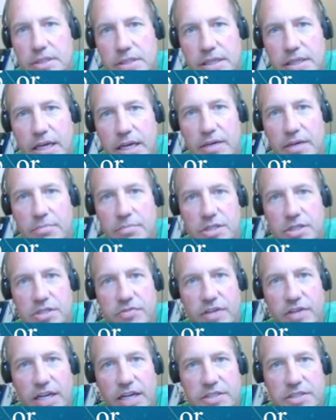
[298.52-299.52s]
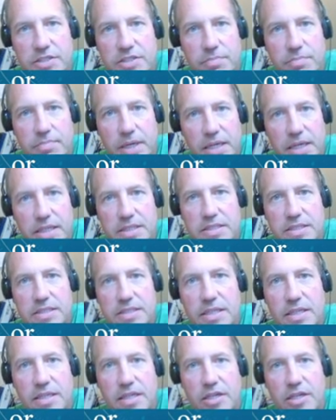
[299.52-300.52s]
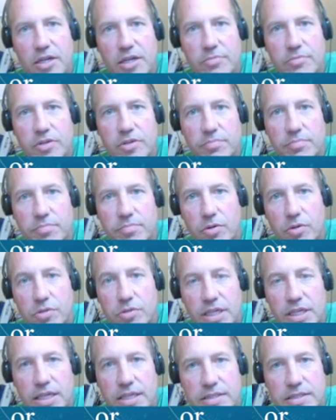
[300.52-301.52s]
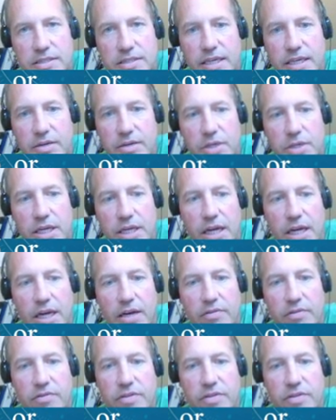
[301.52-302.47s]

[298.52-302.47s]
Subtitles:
at a much faster pace than the number of protons that we have.